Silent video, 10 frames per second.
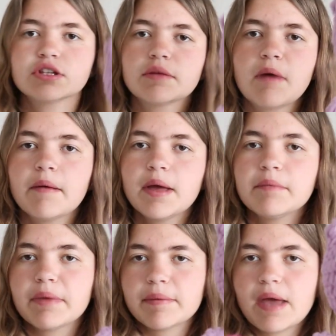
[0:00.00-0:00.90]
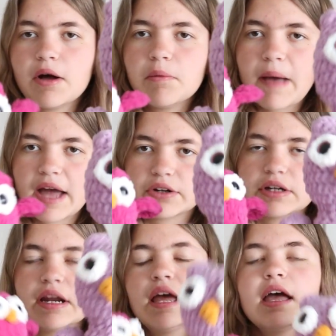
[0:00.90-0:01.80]
So the mama and baby owl
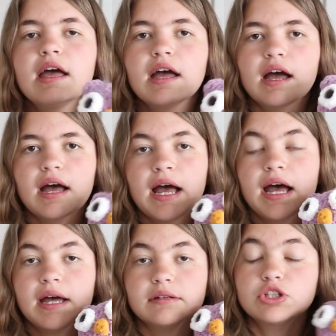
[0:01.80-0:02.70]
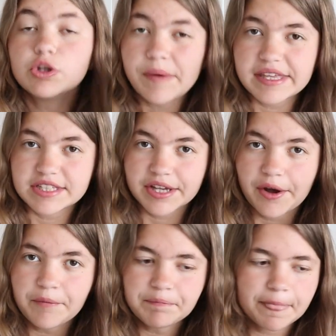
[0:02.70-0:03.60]
pattern. 2 weeks
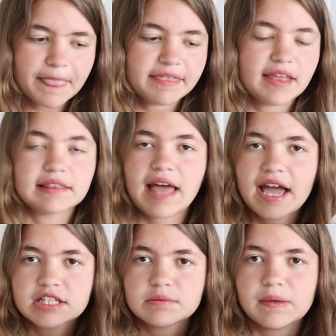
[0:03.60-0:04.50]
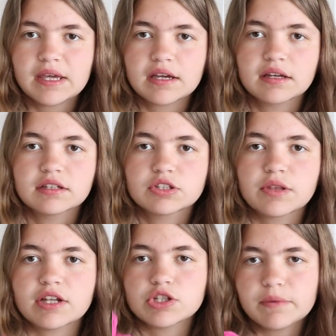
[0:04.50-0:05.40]
ago, and then last week, so
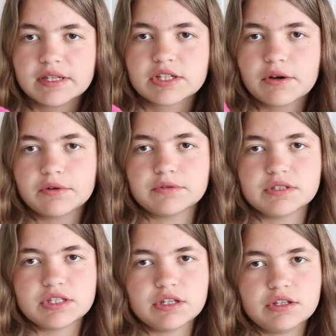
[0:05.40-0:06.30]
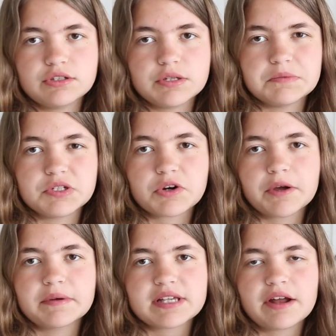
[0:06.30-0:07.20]
then 2 weeks ago's YouTube
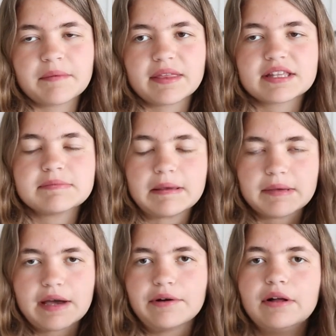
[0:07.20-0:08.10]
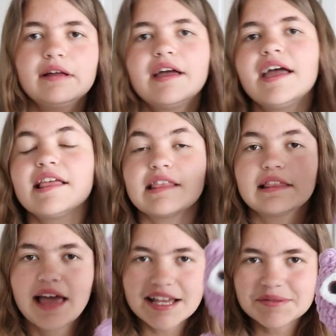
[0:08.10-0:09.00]
tutorial was how to make this baby owl.
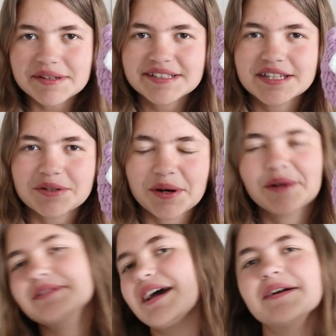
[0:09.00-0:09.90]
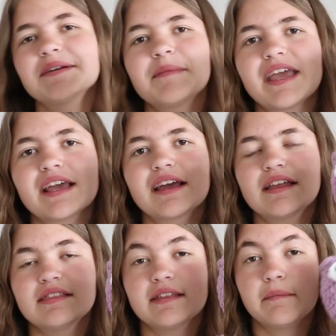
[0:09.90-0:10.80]
Then last week's tutorial was how to make
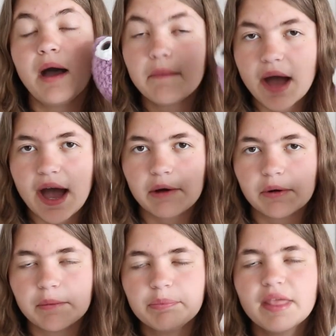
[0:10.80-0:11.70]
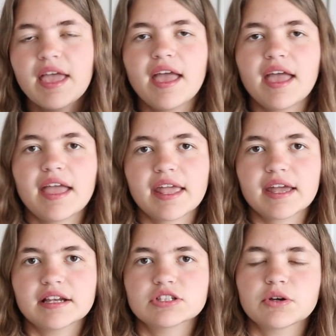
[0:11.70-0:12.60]
the mama owl.
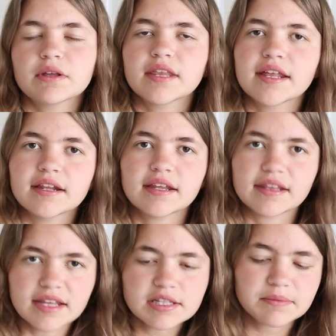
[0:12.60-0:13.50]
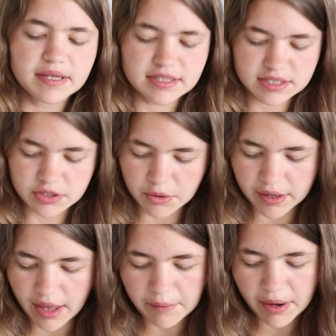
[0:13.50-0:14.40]
And then in this week's
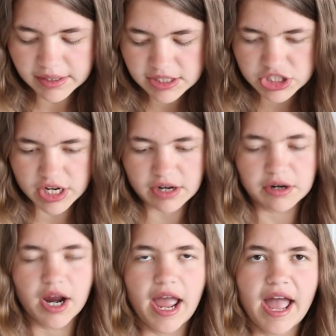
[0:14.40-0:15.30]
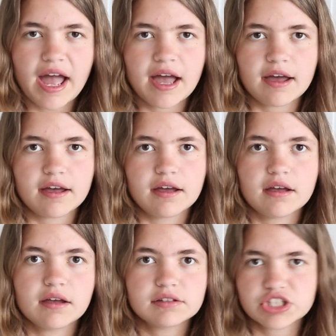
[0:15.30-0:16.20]
tutorial, I wanted to share
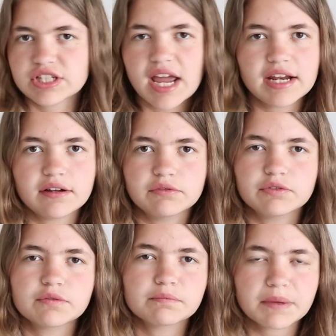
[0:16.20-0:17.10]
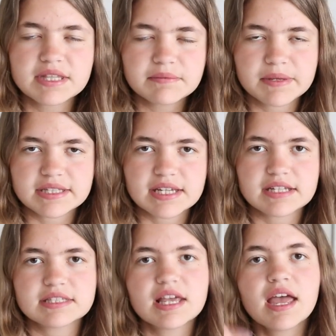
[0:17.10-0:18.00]
just kind of bits and
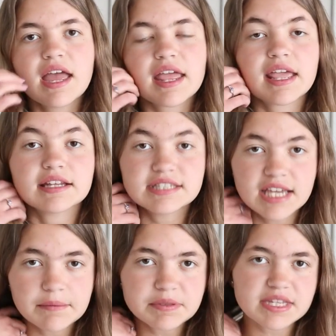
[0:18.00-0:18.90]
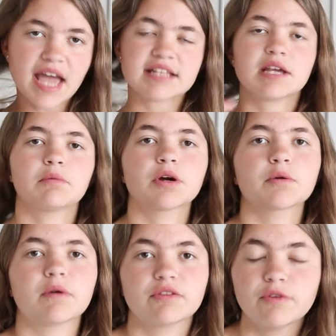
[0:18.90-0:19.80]
pieces and tips as I
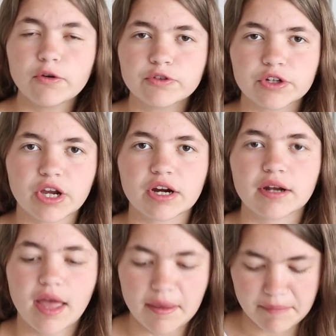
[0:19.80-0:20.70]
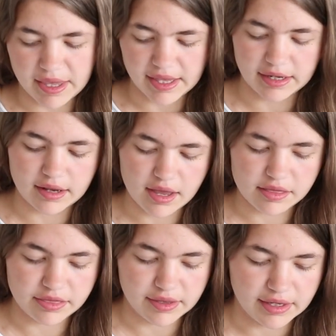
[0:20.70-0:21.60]
work with Faux Fur Yarn making
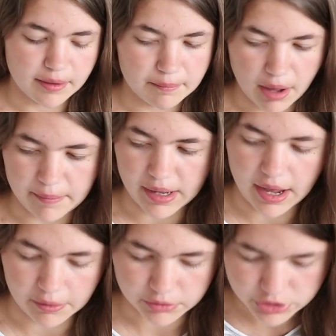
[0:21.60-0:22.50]
the mama owl.